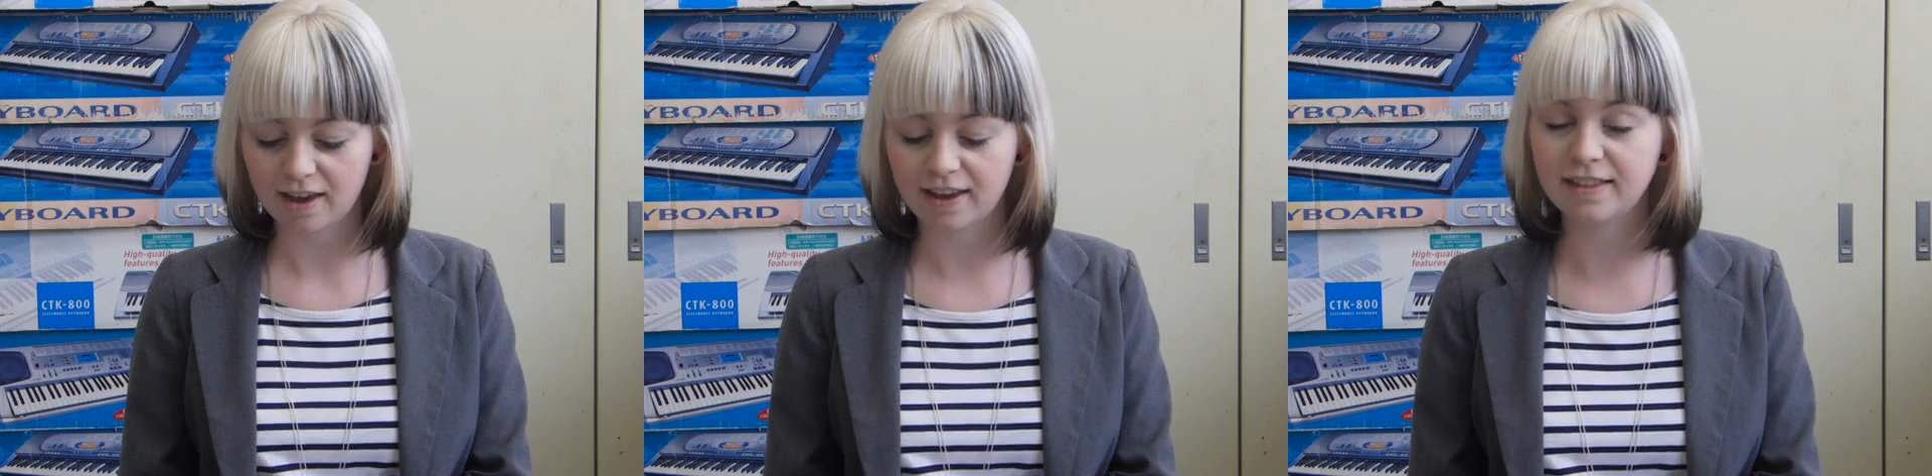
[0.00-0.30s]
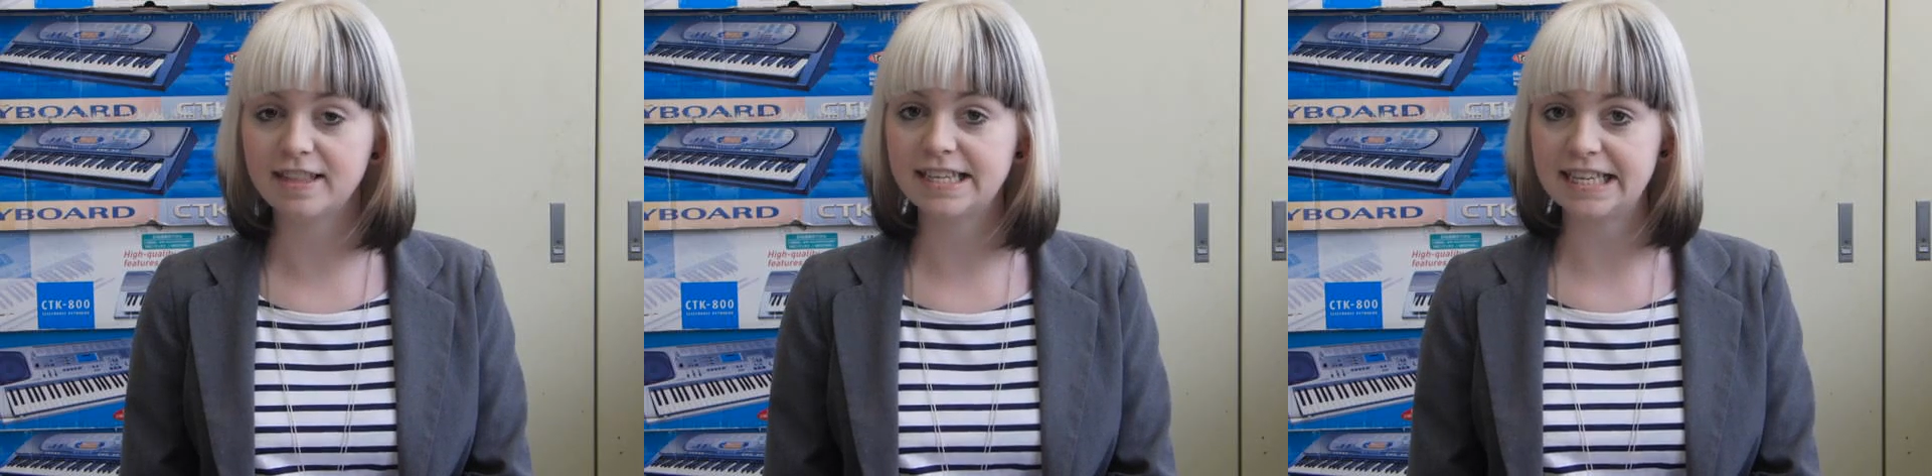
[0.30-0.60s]

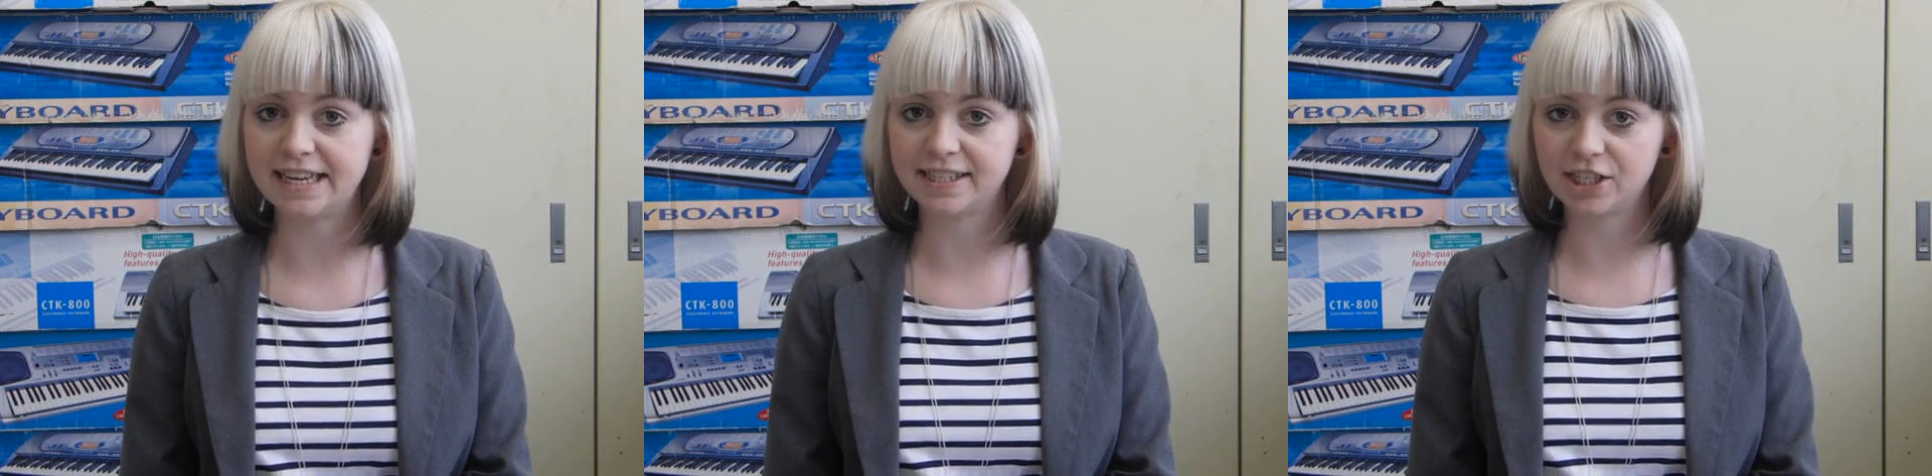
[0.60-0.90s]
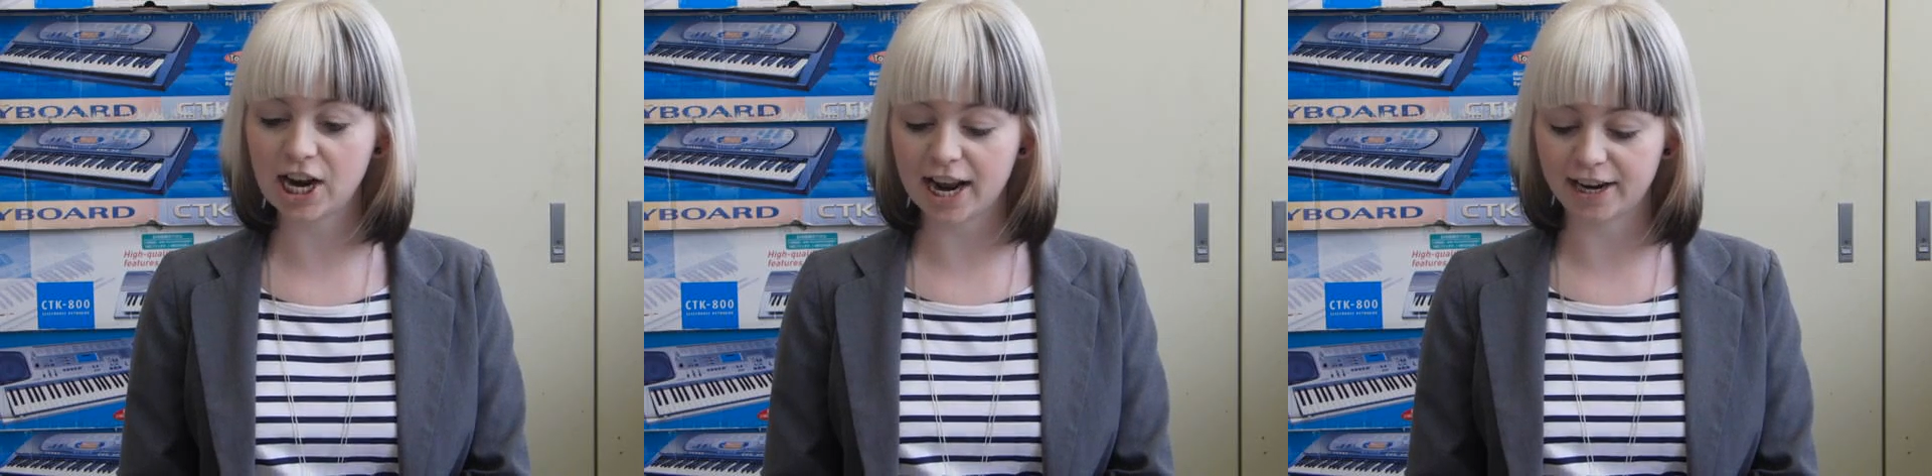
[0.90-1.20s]
In this
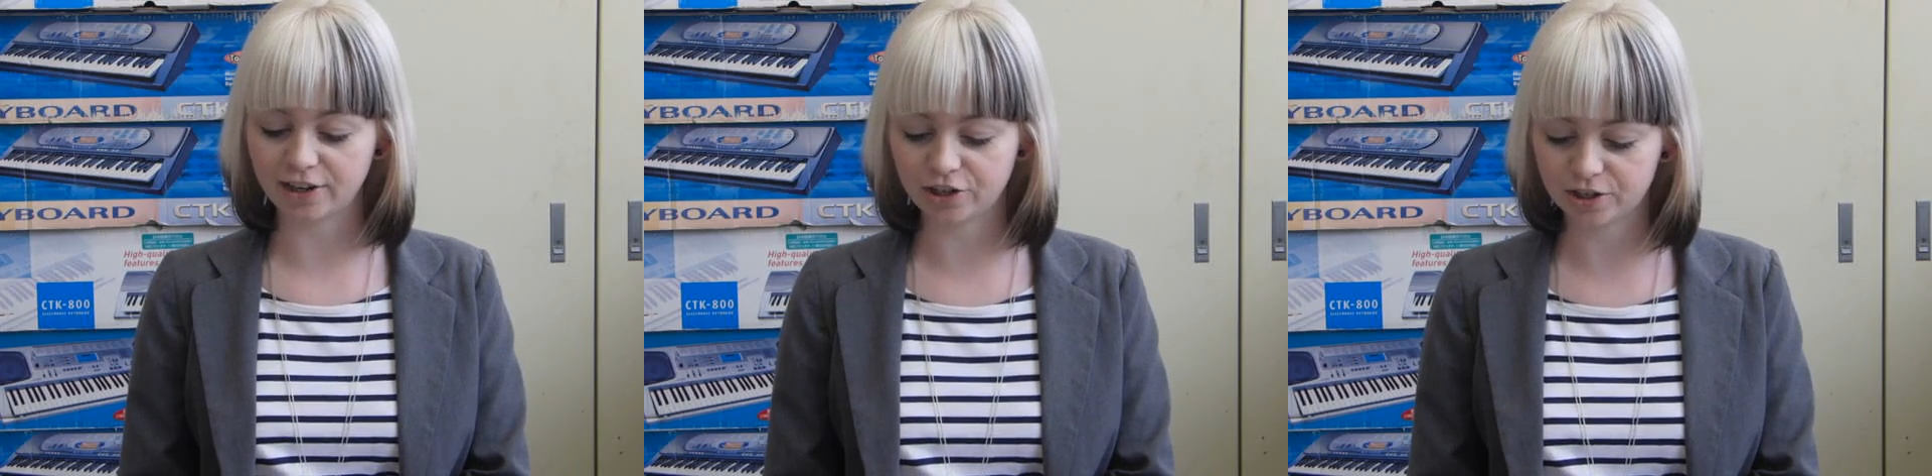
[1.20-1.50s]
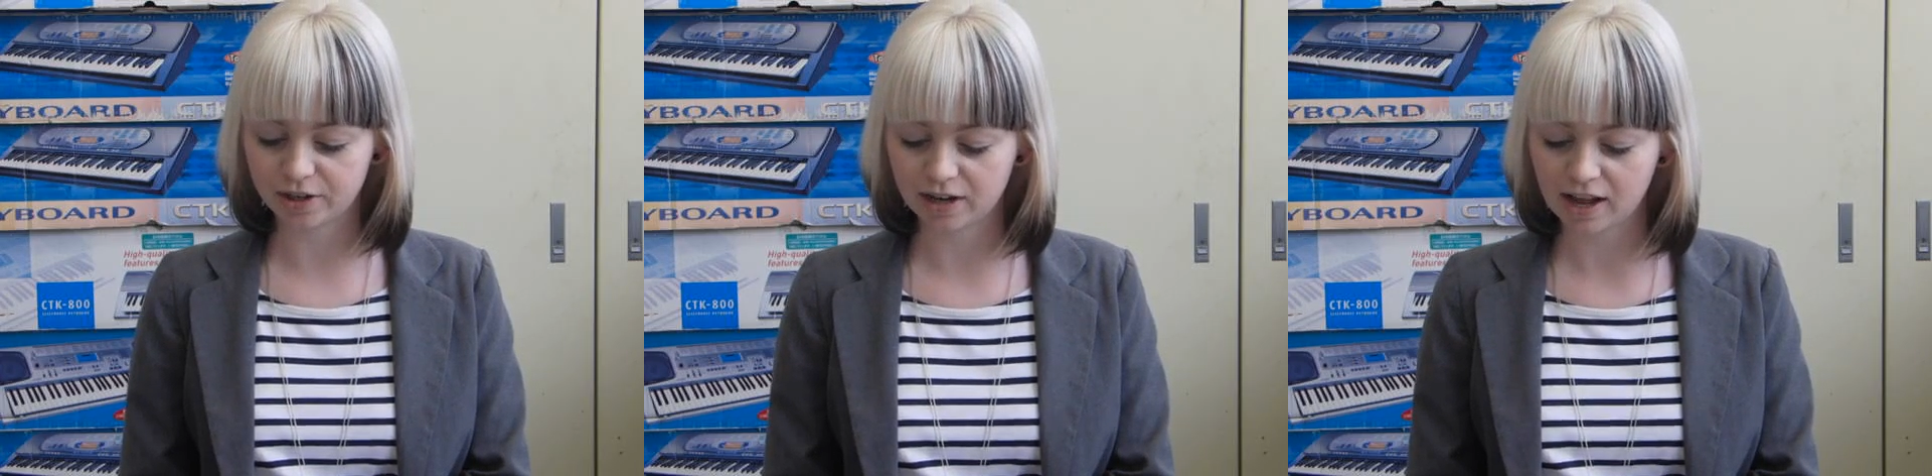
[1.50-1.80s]

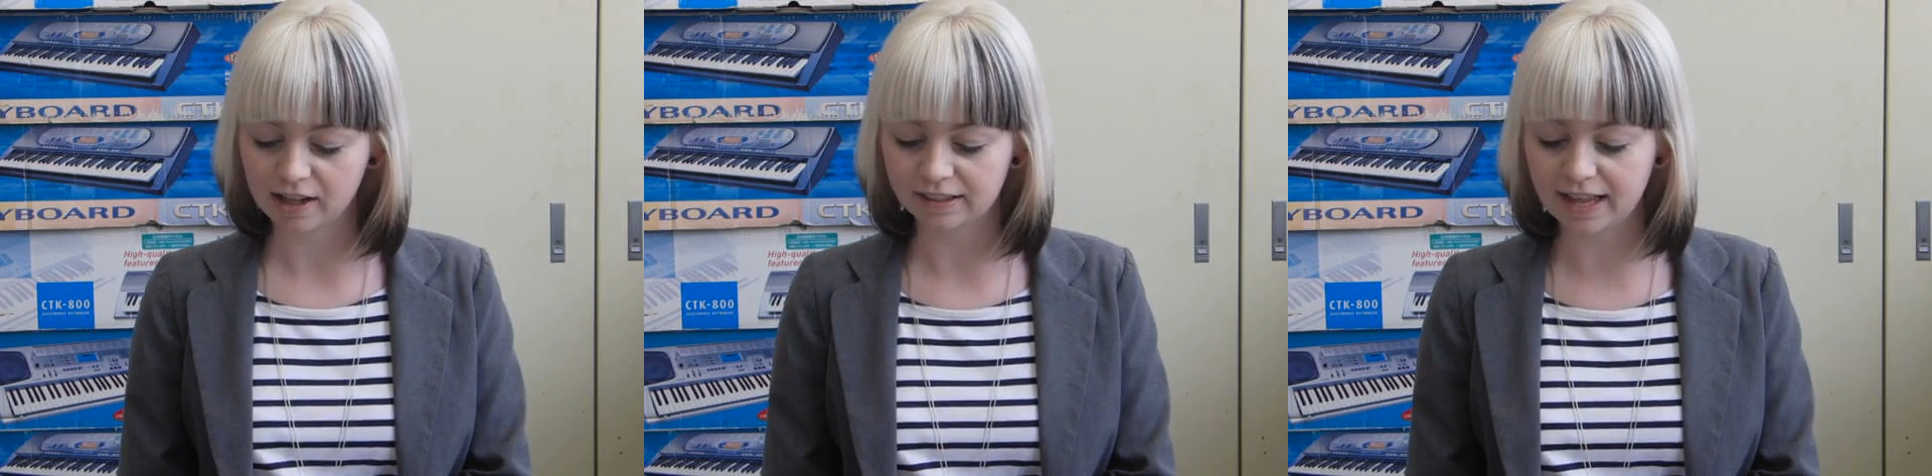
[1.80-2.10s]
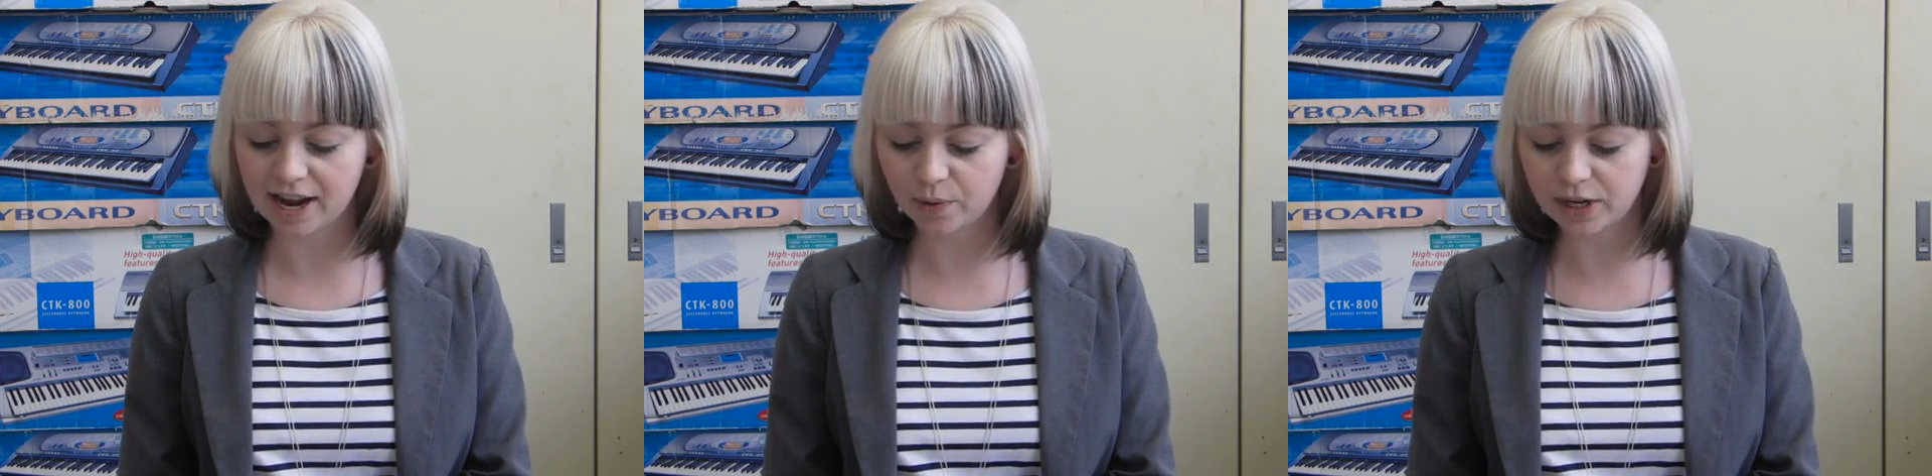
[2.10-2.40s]
exchange,
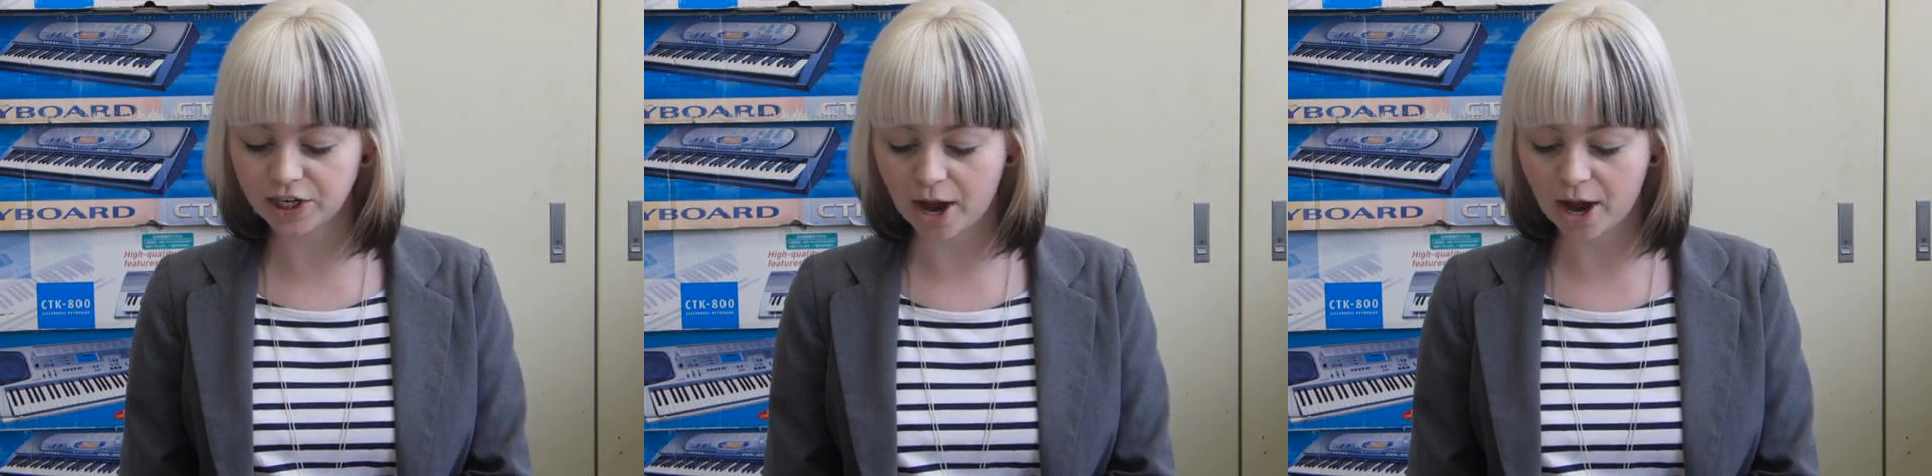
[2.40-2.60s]
language